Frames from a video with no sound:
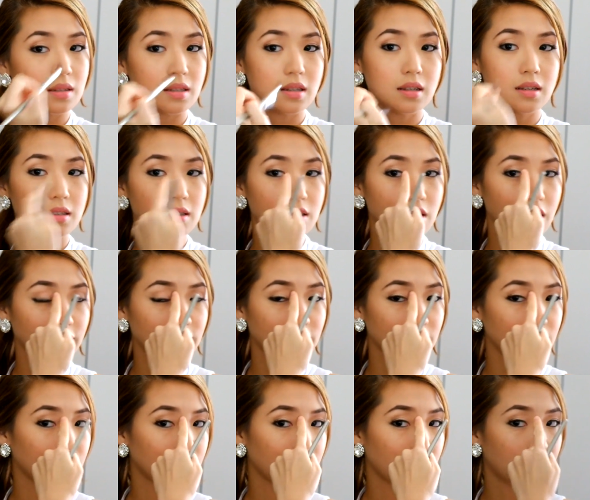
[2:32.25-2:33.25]
See, it's
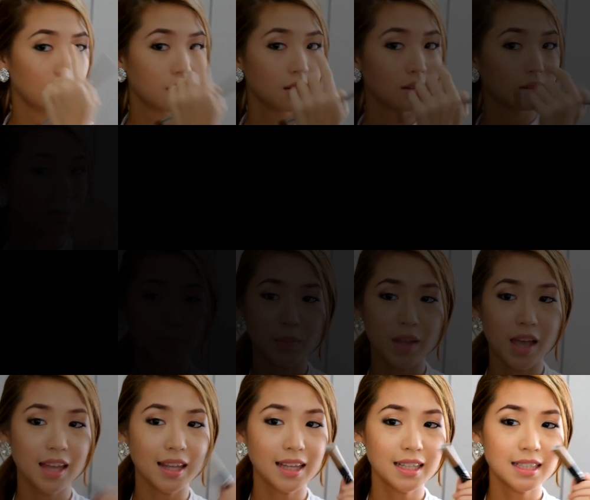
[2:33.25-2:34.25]
softer already. Um,
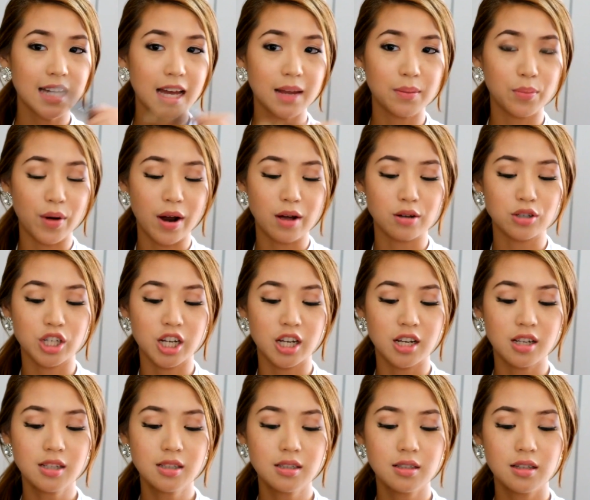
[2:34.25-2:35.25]
I like to add brow
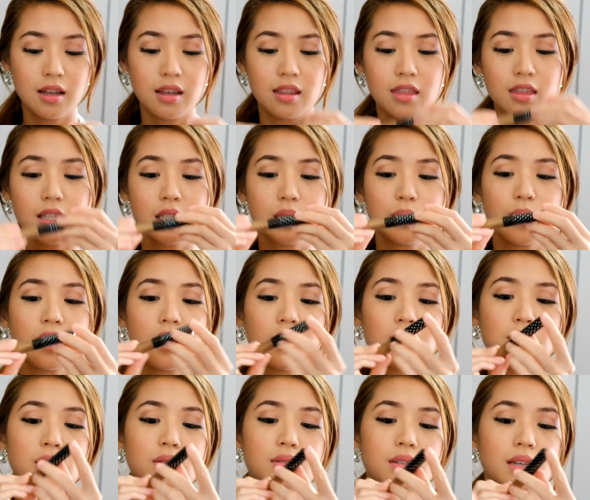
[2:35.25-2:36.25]
gel. This one
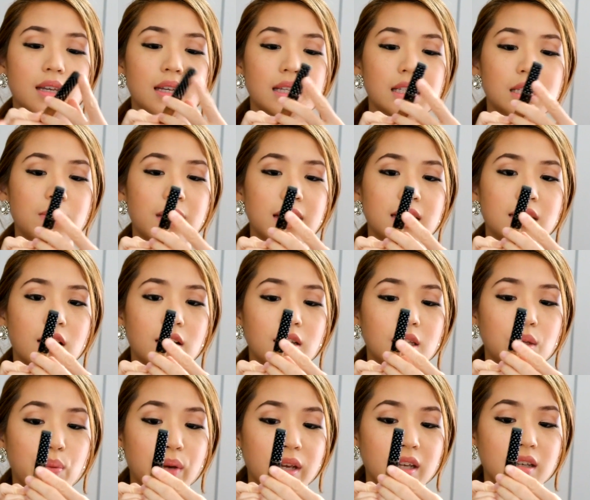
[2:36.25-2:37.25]
I'm using is by
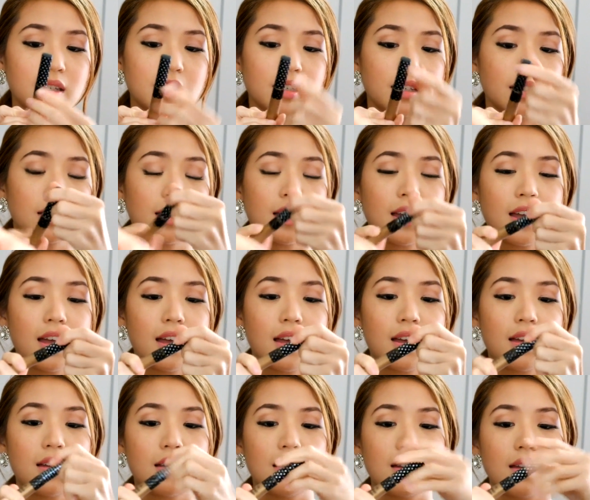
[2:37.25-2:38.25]
Dolly Wink
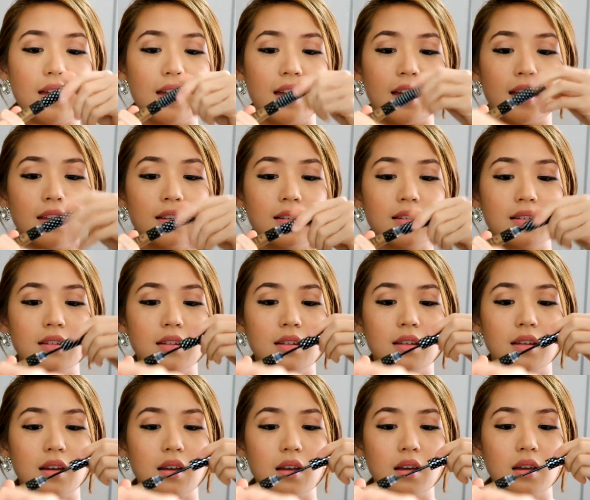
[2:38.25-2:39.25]
end.
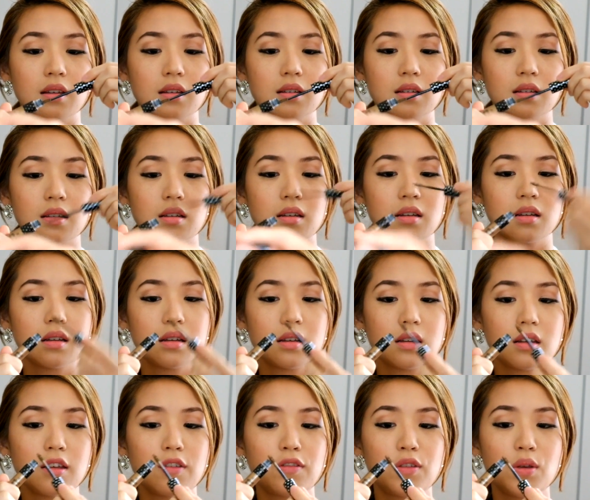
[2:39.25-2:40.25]

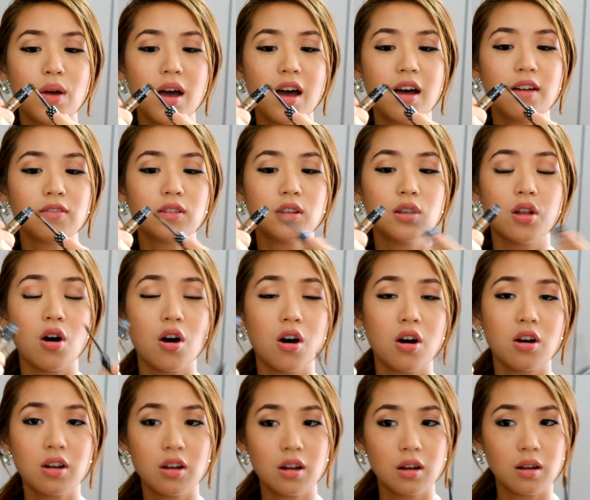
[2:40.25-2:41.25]
If you have
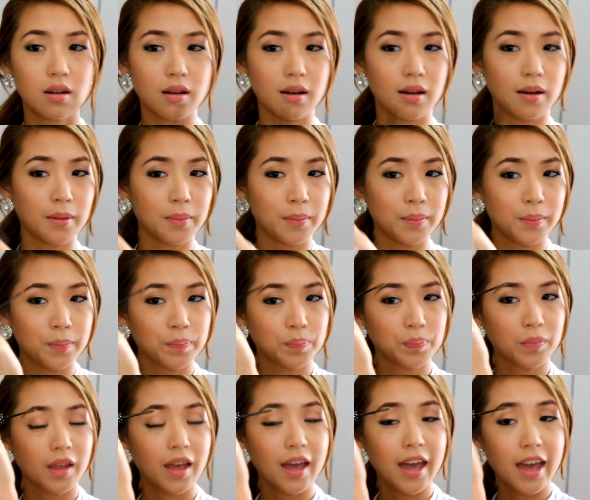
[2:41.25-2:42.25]
long um,
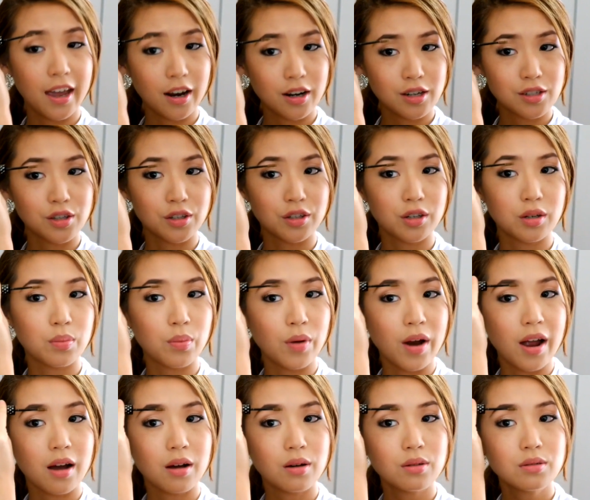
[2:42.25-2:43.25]
hairs on your
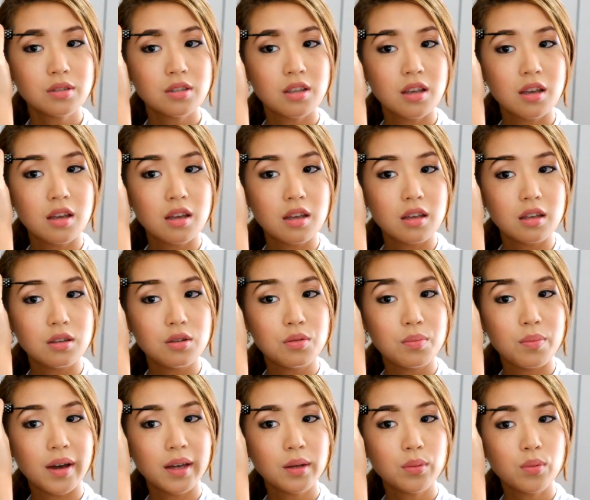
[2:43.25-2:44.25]
brows,
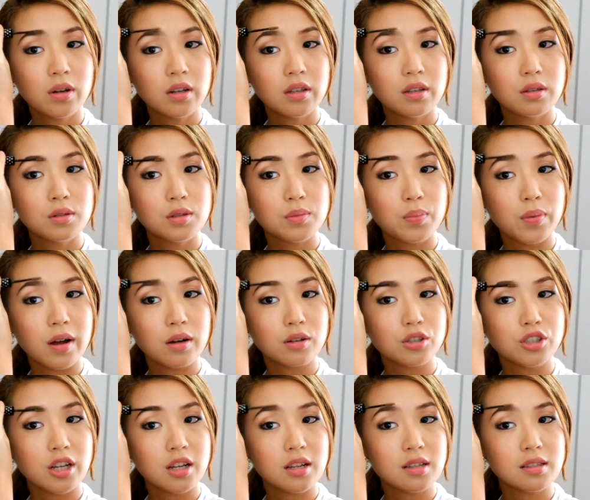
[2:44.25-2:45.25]
you might want to use
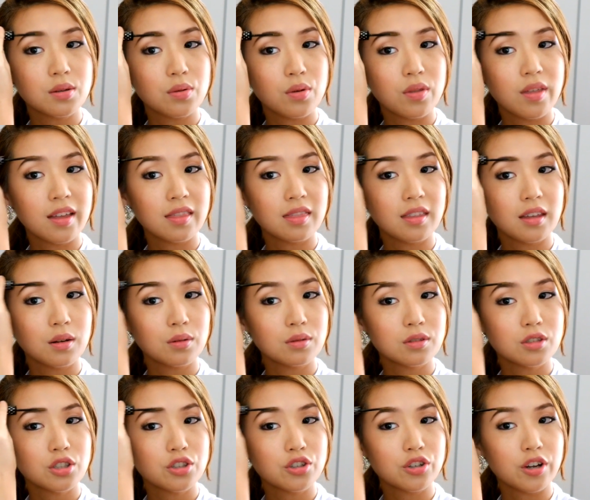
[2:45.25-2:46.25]
brow gel so that they
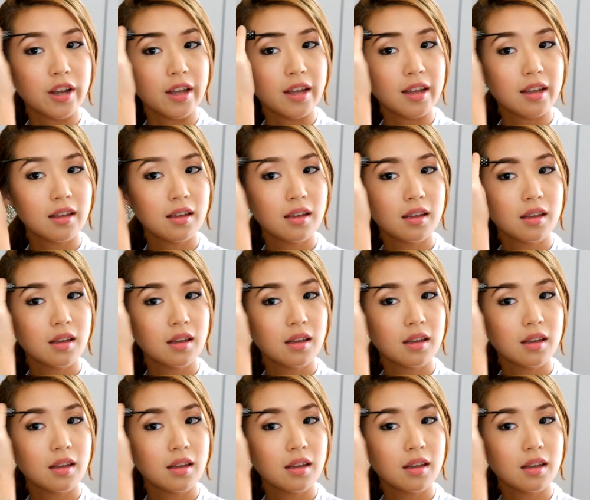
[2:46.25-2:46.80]
don't stray.